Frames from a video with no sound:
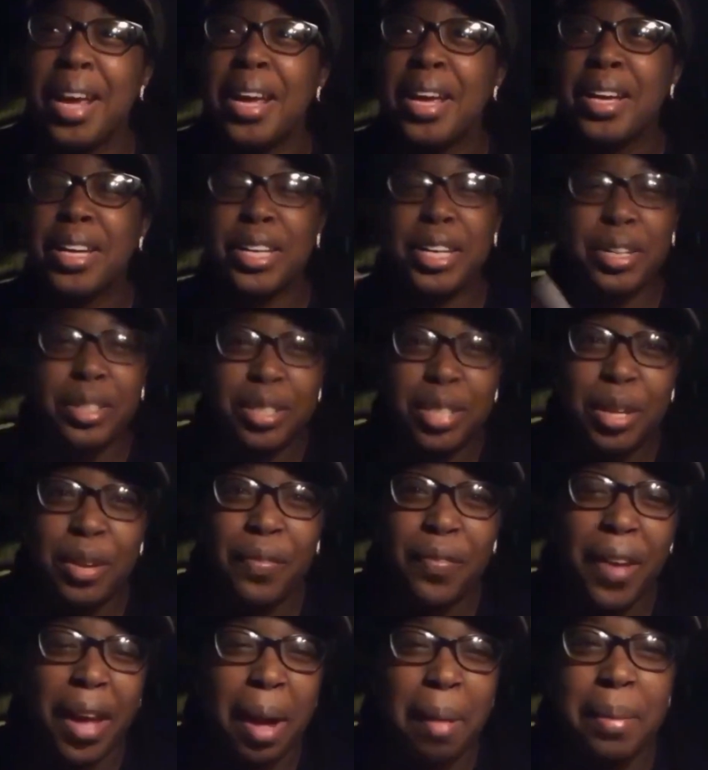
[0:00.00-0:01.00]
YouTube
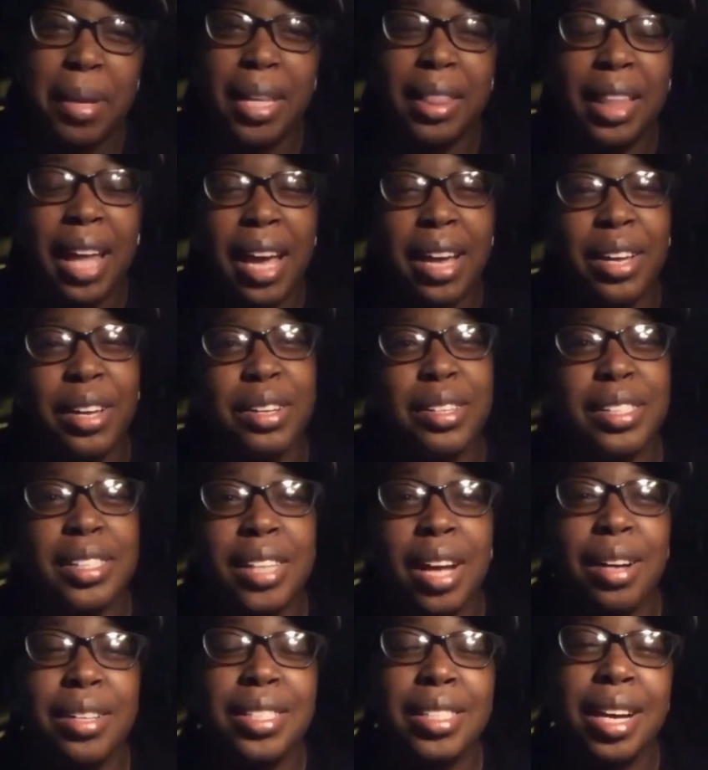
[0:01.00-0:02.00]
family, thank you
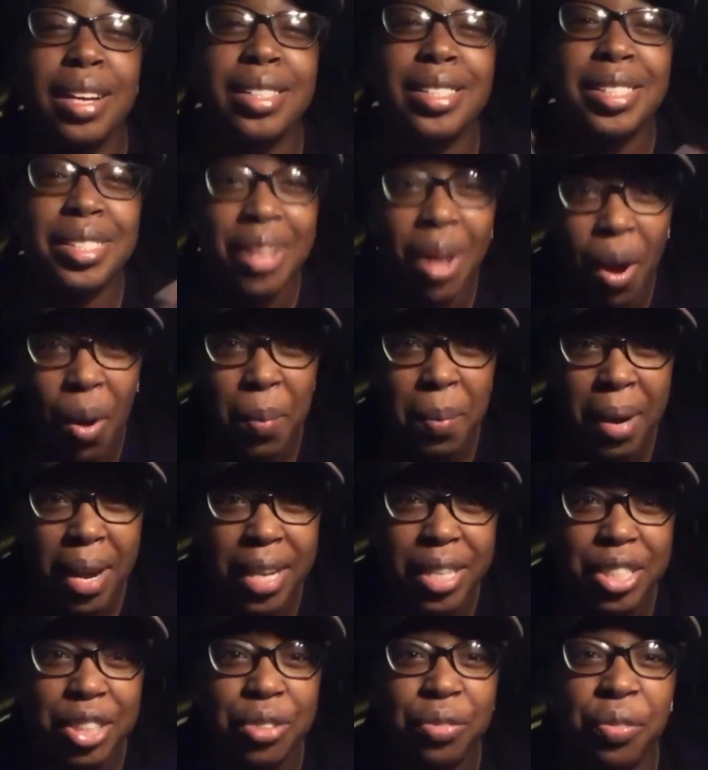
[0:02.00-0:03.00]
so, so, so
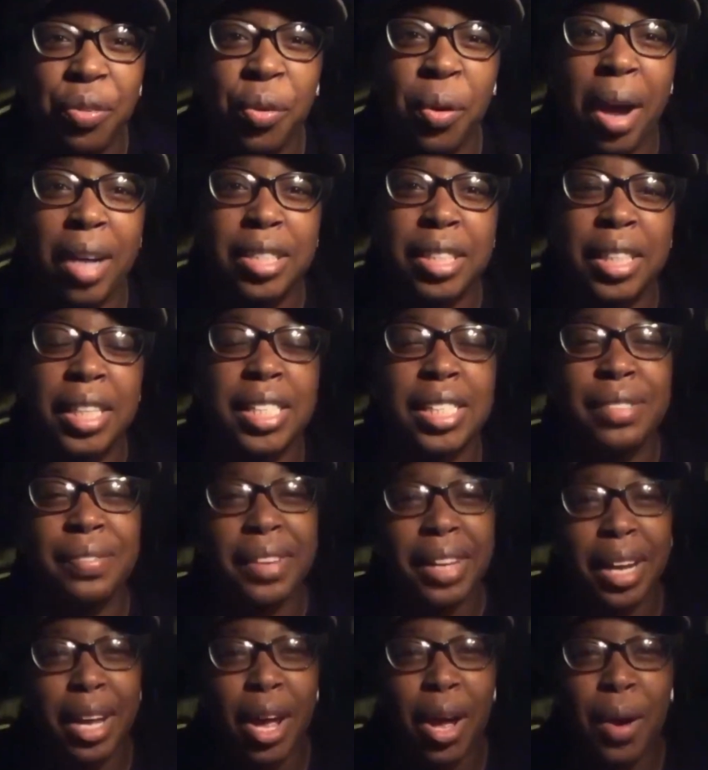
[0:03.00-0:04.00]
much for watching this
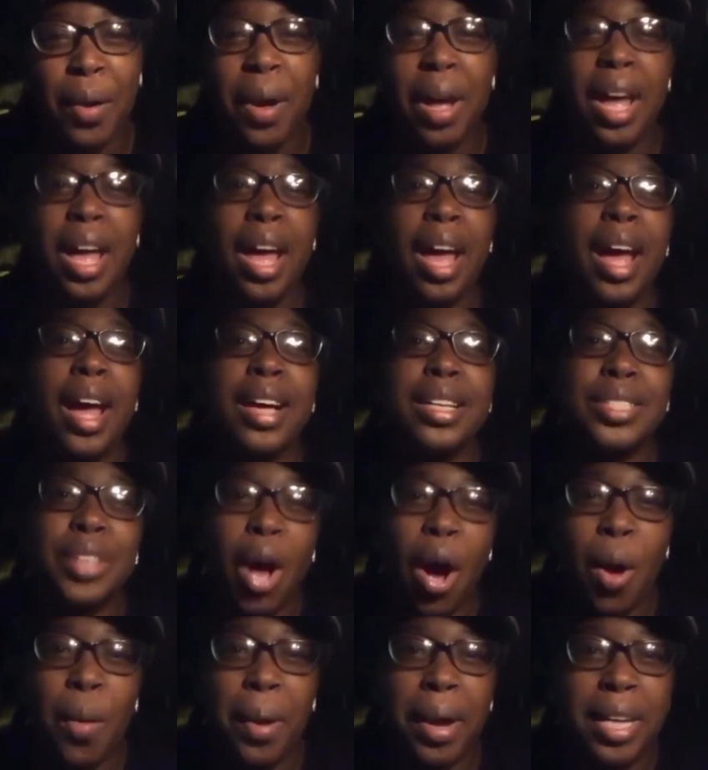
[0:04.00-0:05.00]
video. As
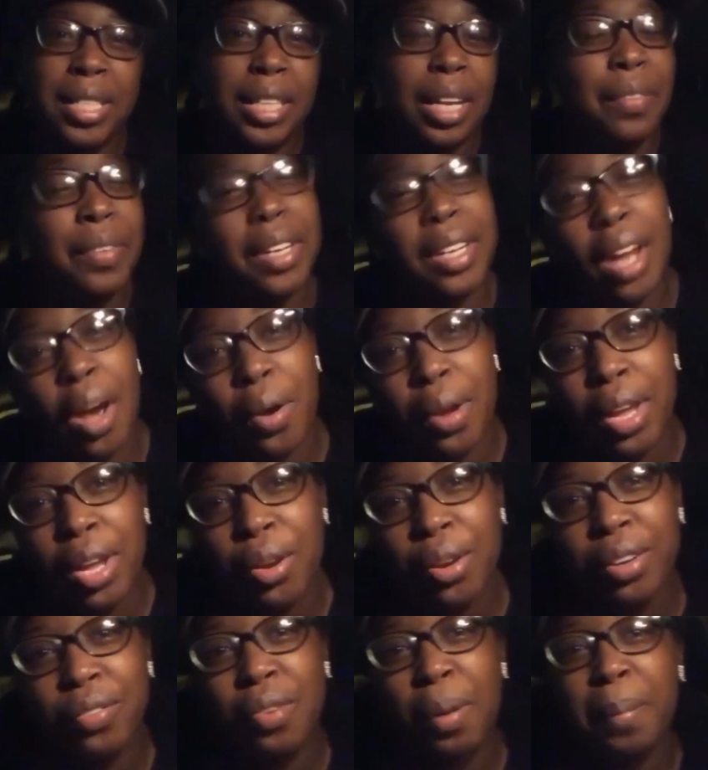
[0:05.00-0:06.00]
always, if you don't hear
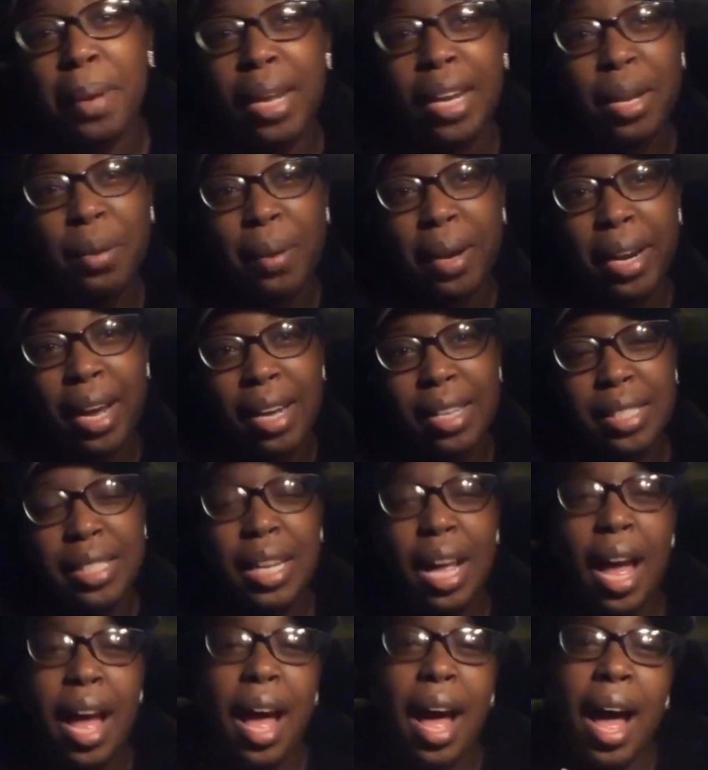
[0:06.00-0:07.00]
from anyone else,
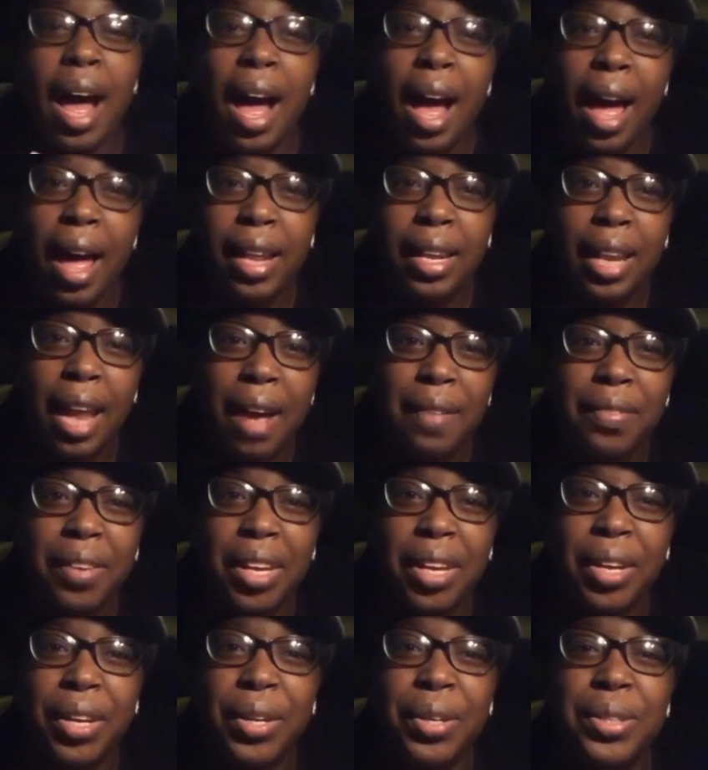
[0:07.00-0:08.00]
I love
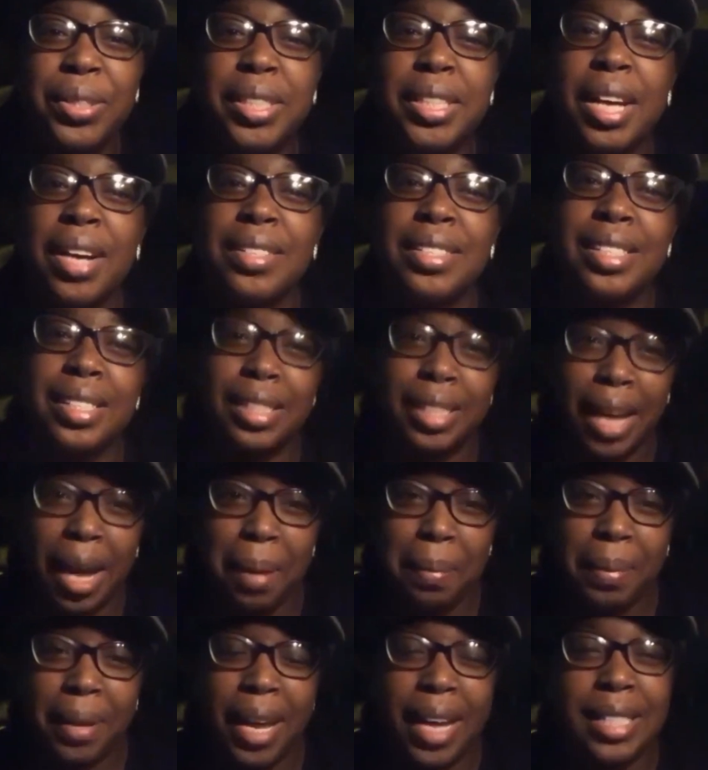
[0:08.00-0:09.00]
you. So stay
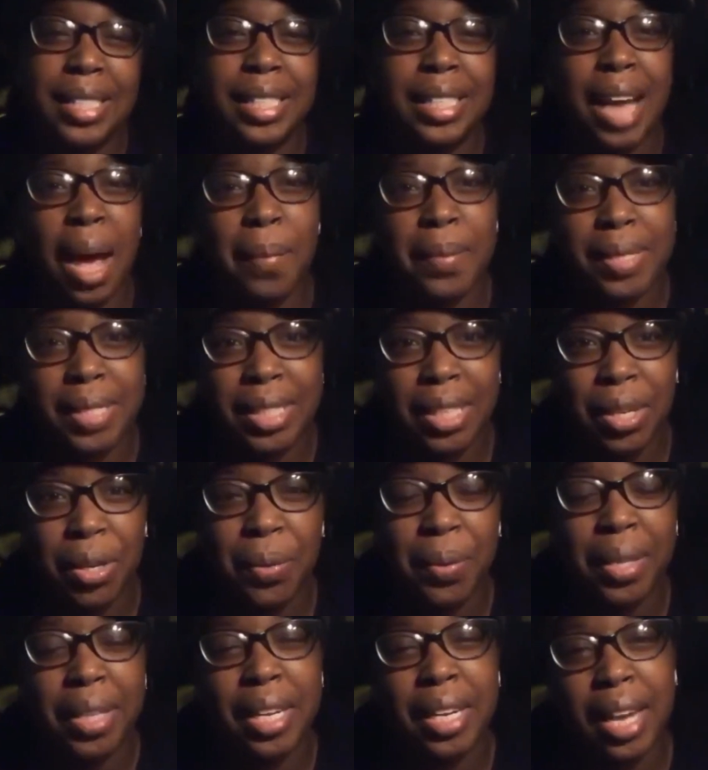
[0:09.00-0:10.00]
blessed and I will see you
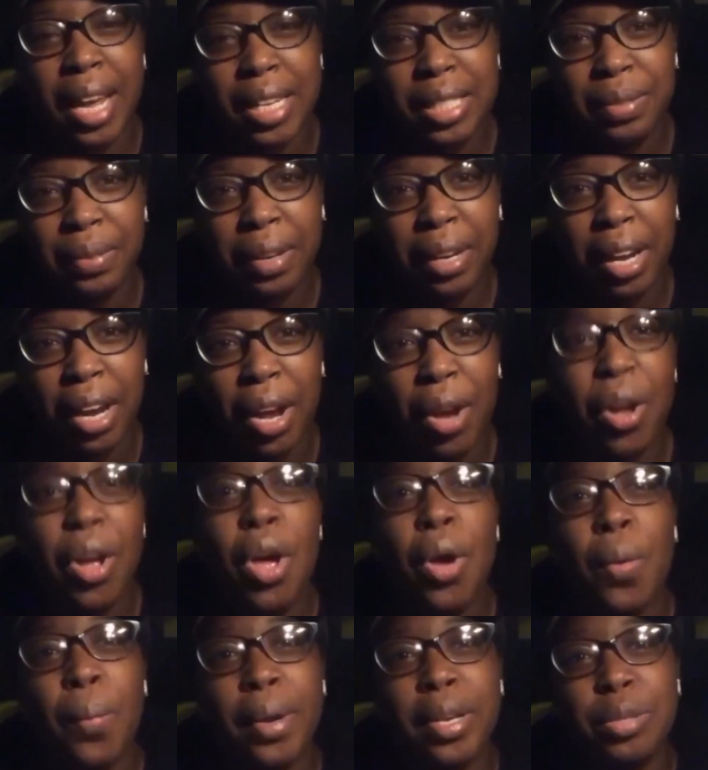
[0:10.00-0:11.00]
in the next video,
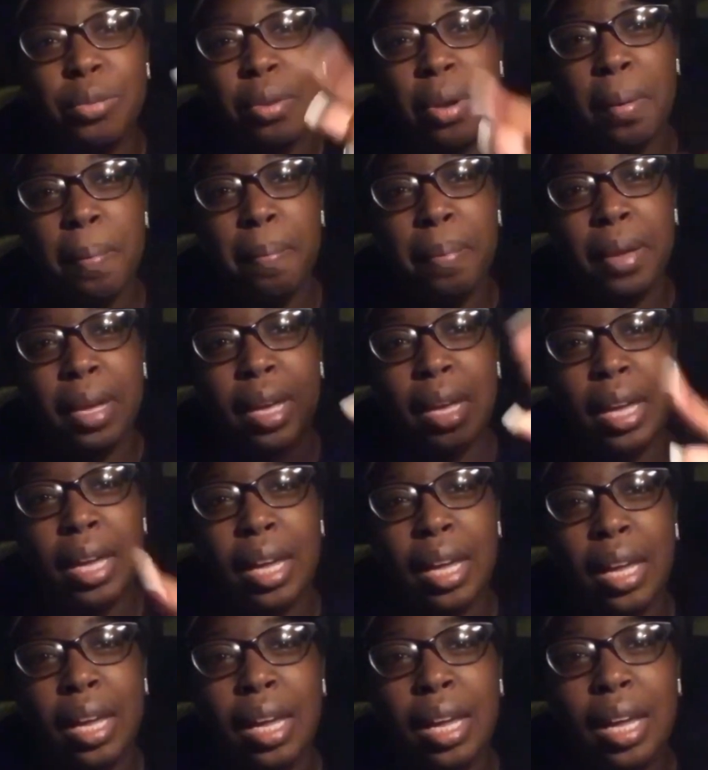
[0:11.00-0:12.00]
which will
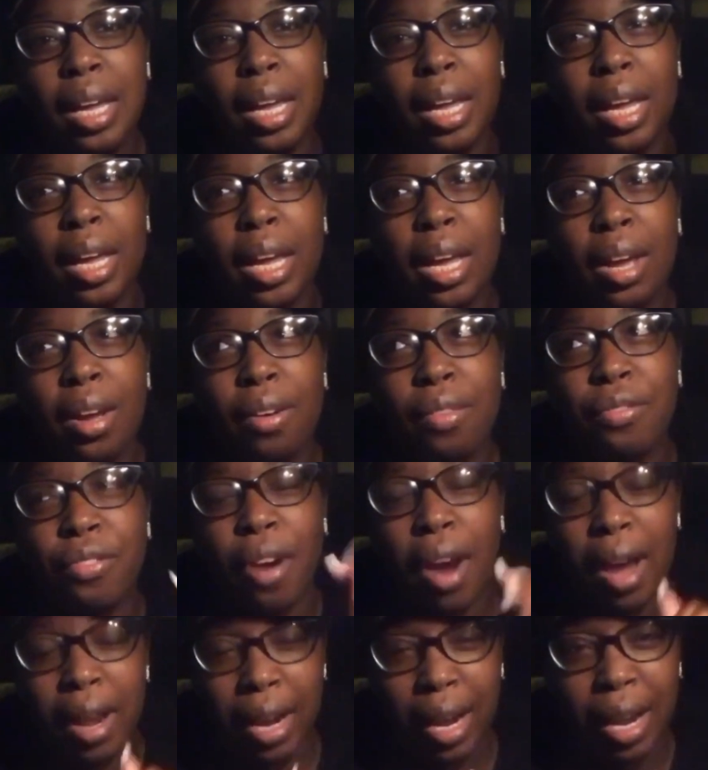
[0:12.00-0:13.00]
be
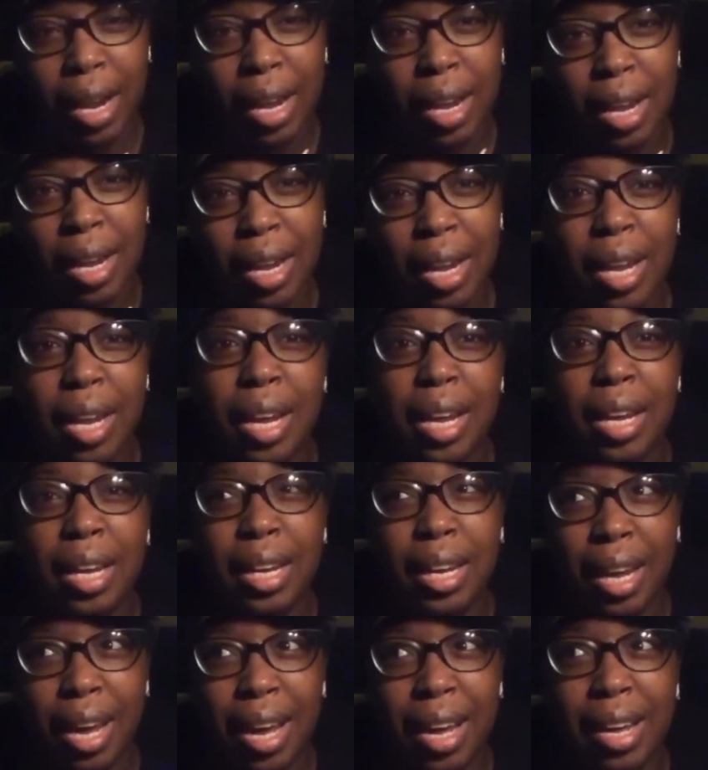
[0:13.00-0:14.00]
Friday.
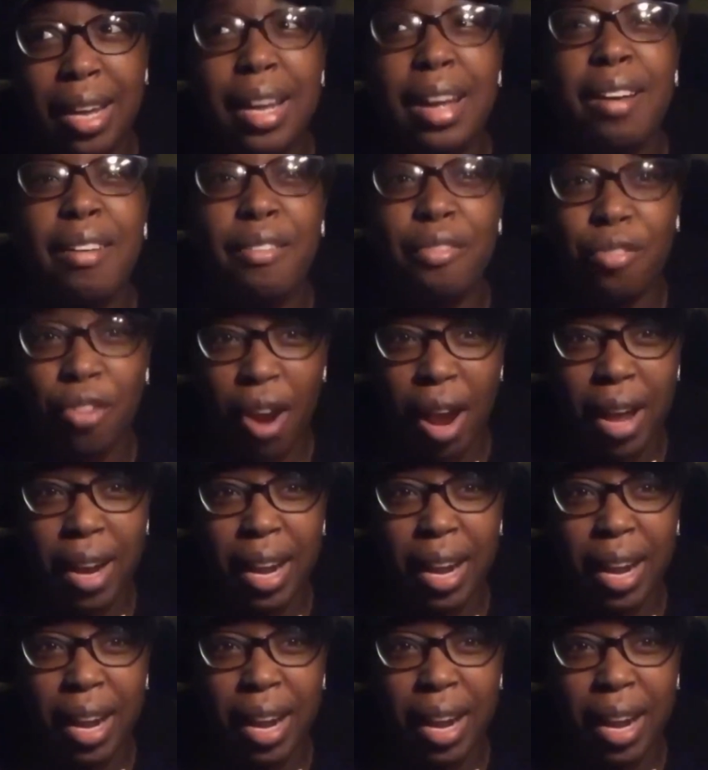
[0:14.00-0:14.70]
Yeah, Friday.